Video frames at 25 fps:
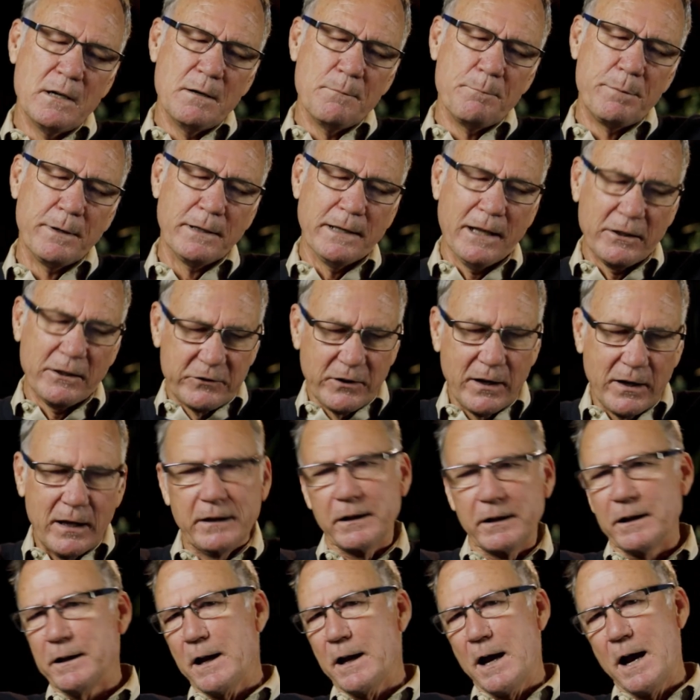But let's
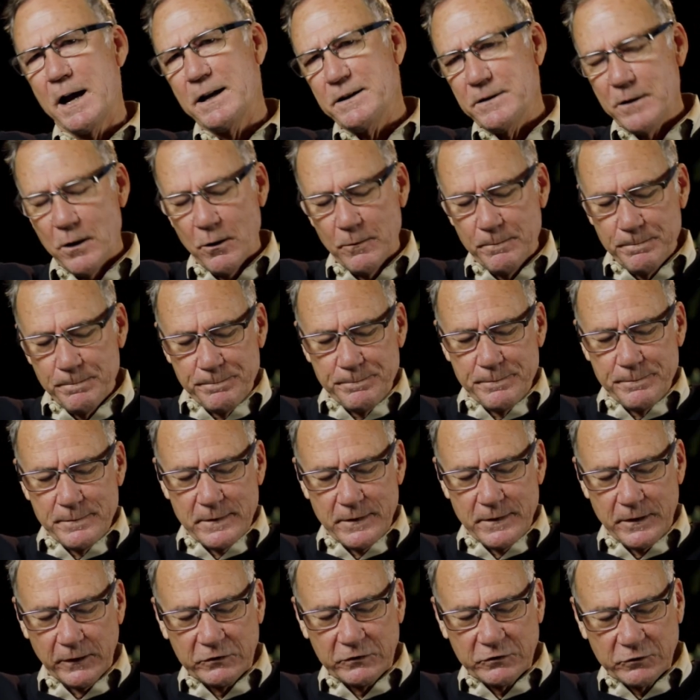end on a high note
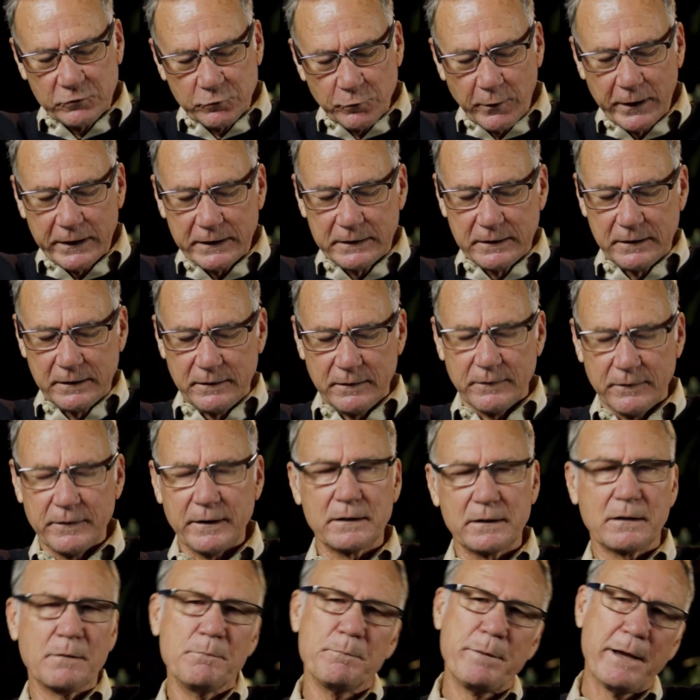the strength
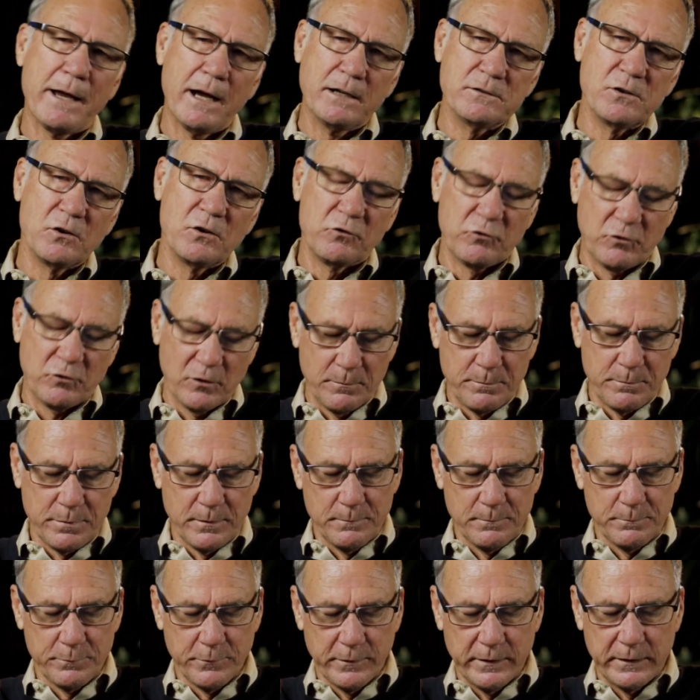that companionship
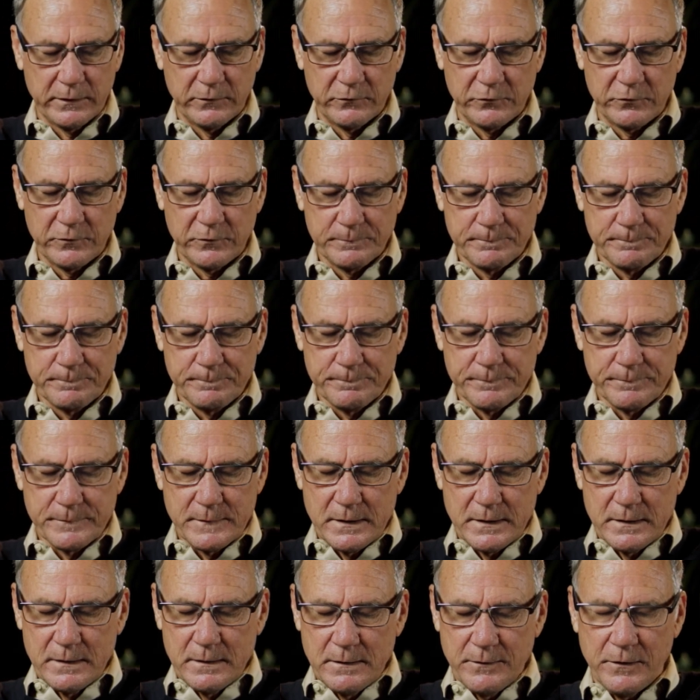brings.
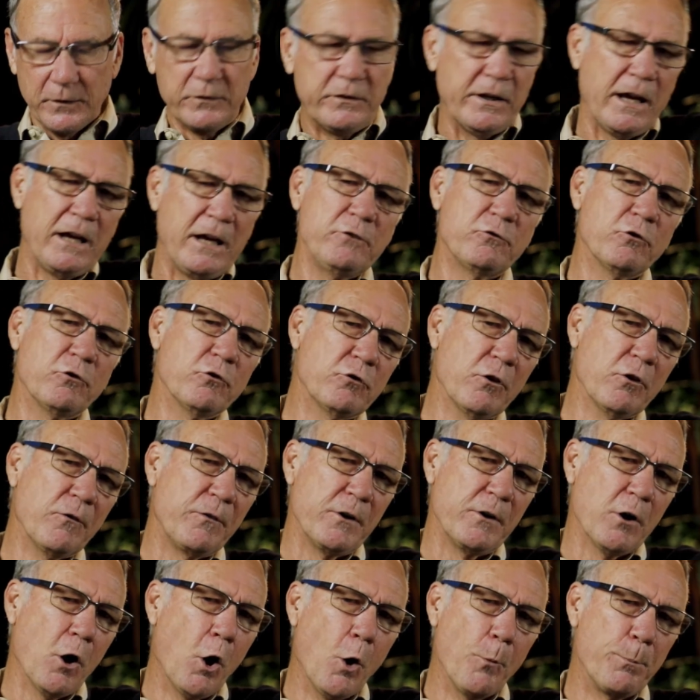The dangers of
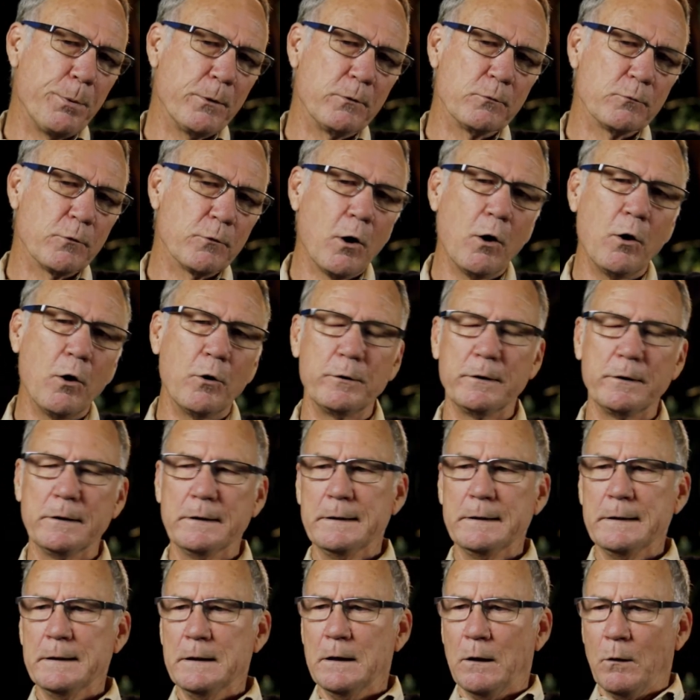the open road
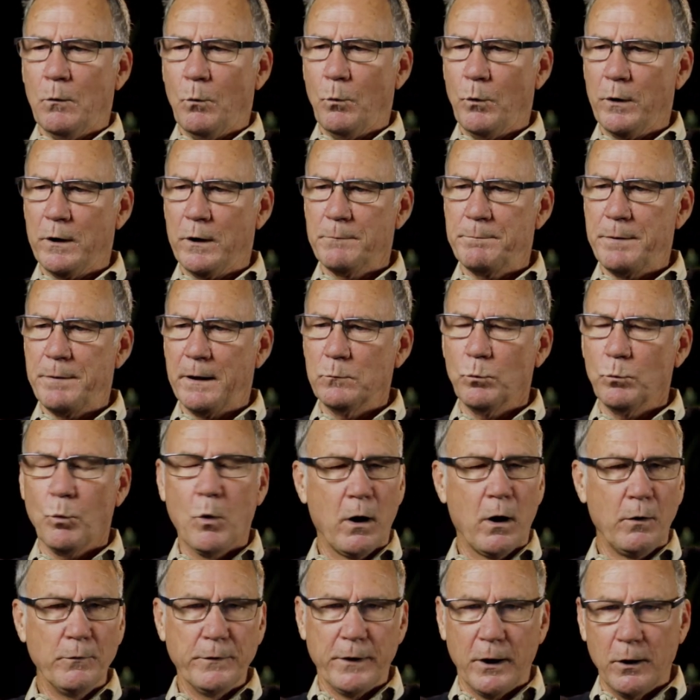would have been
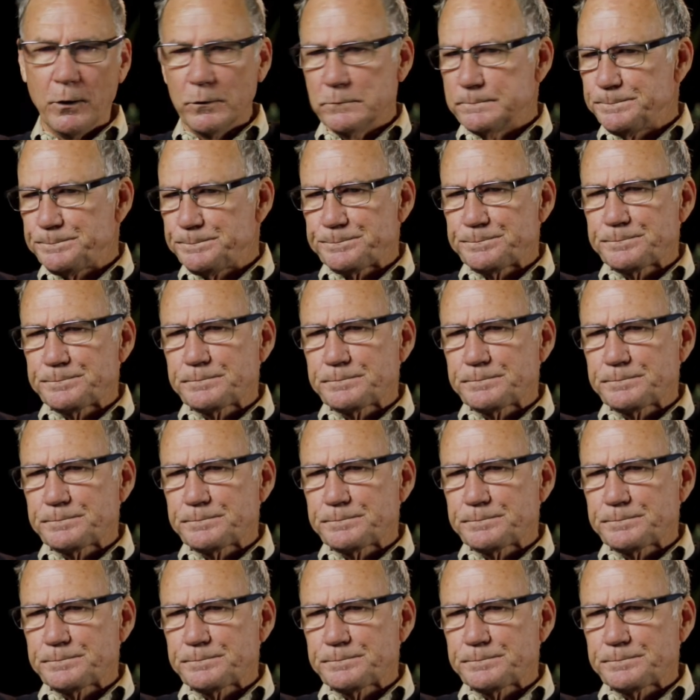well known